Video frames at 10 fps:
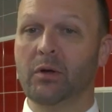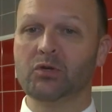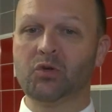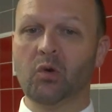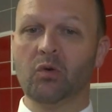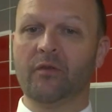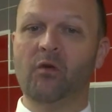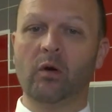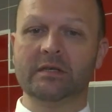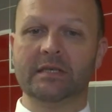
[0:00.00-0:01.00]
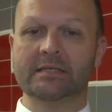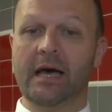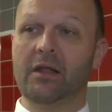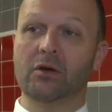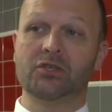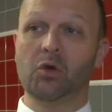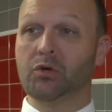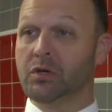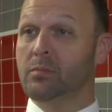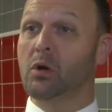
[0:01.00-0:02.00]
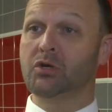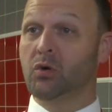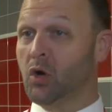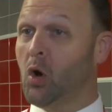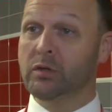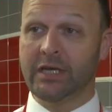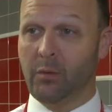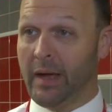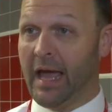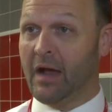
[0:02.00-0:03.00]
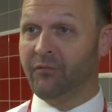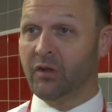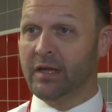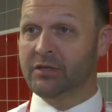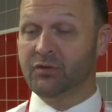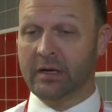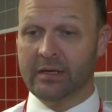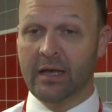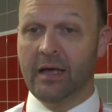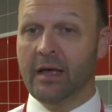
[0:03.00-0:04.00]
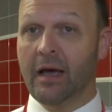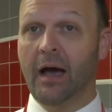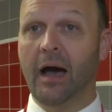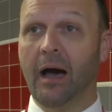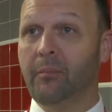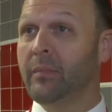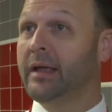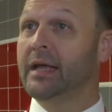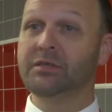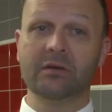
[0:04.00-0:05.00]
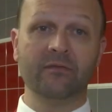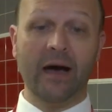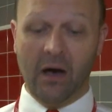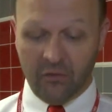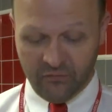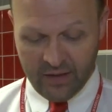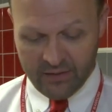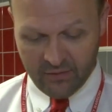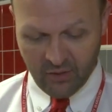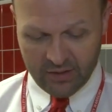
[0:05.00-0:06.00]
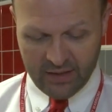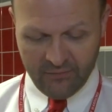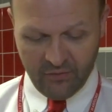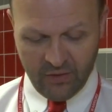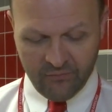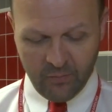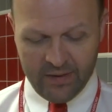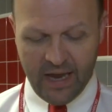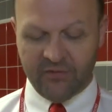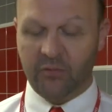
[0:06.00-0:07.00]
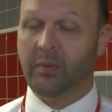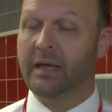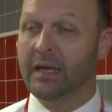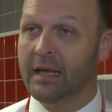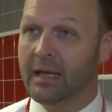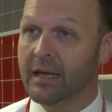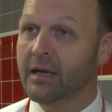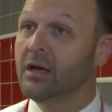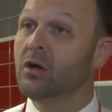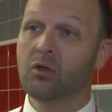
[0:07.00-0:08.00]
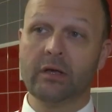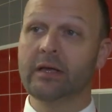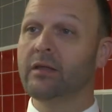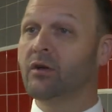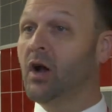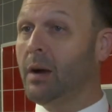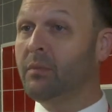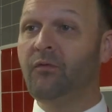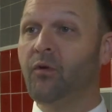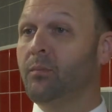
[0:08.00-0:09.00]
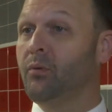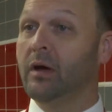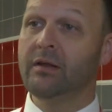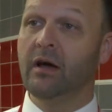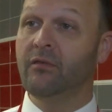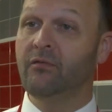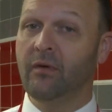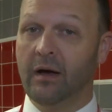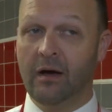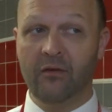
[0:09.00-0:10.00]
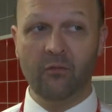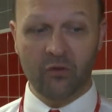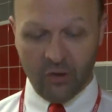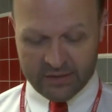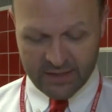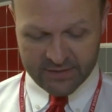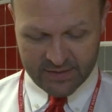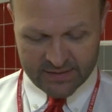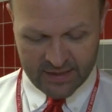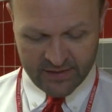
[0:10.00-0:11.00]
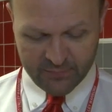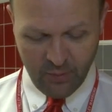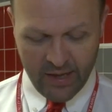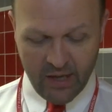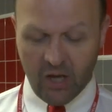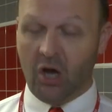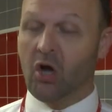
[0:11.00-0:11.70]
the middle school focuses on our social emotional goals that we have for the district. Kids are involved in and looking everything from diet to PE, looking at the carbon footprint of their existence on this planet,